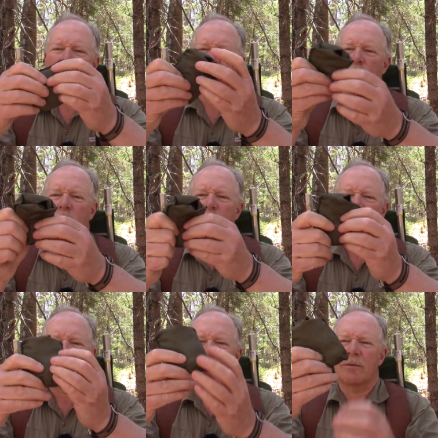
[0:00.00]
shirt
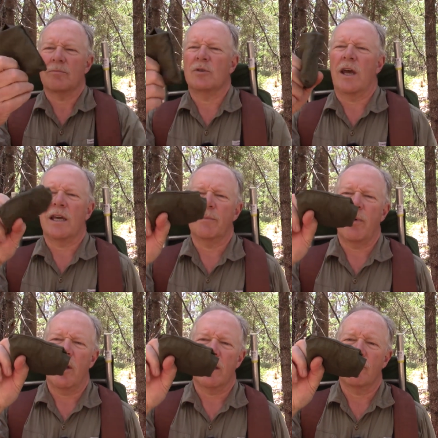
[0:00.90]
pocket, jacket
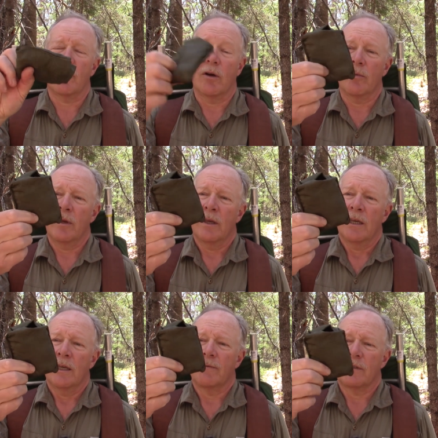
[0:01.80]
pocket. Well,
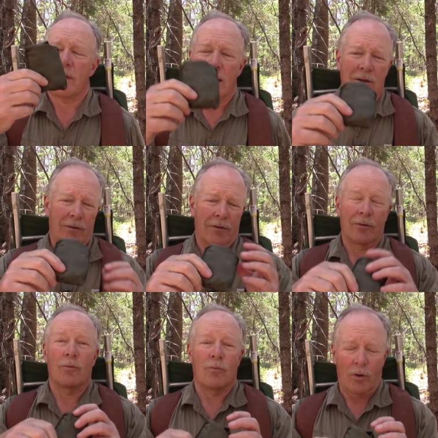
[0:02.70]
if it's that
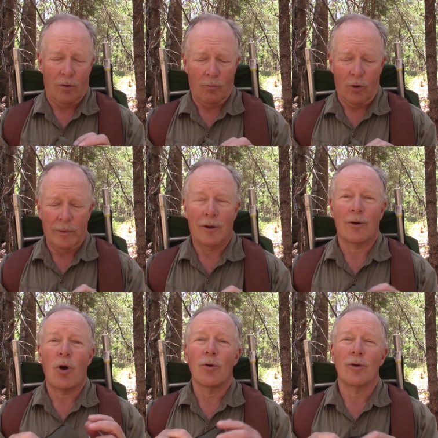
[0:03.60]
warm
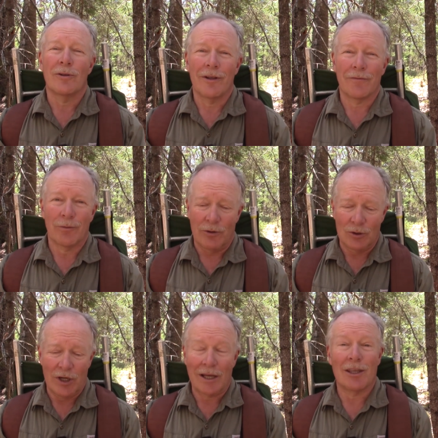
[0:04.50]
or cold out enough to wear a
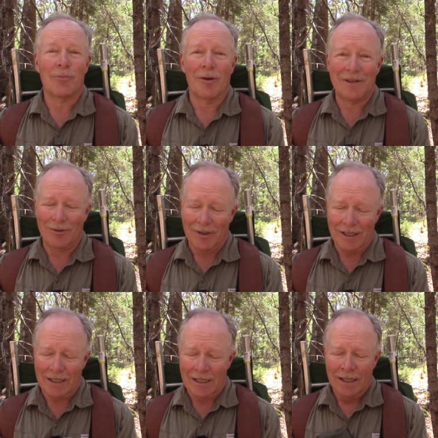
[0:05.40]
jacket, you probably don't
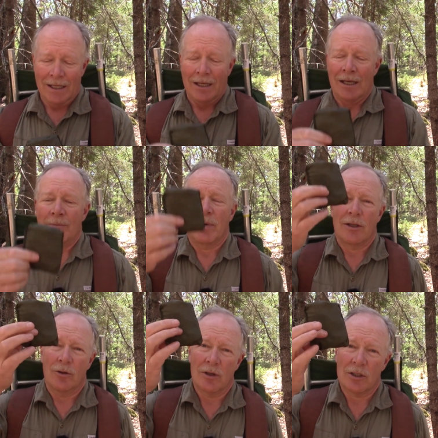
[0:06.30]
need it.
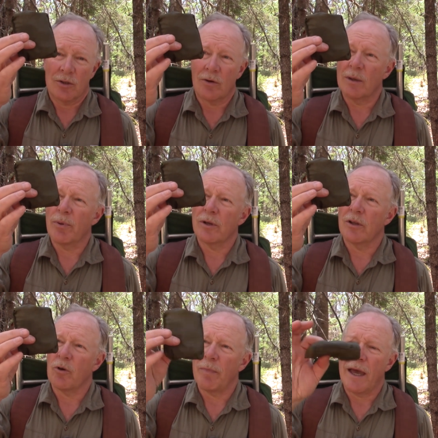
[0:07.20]
But you could certainly put it
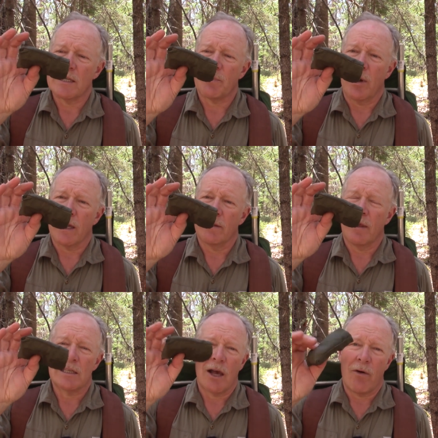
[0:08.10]
in your pants pocket, and
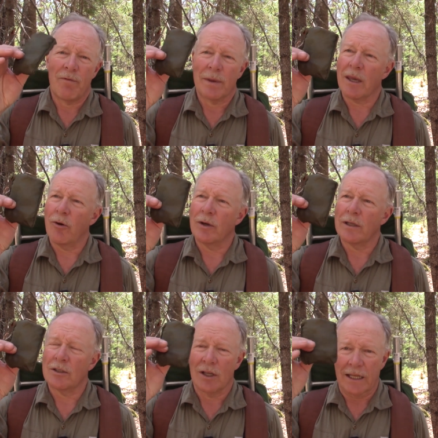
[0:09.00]
that's how I've been carrying it
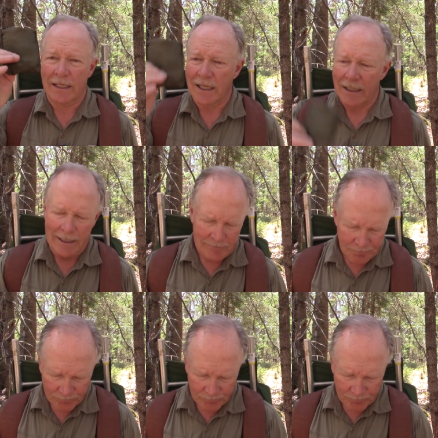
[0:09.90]
until I needed it.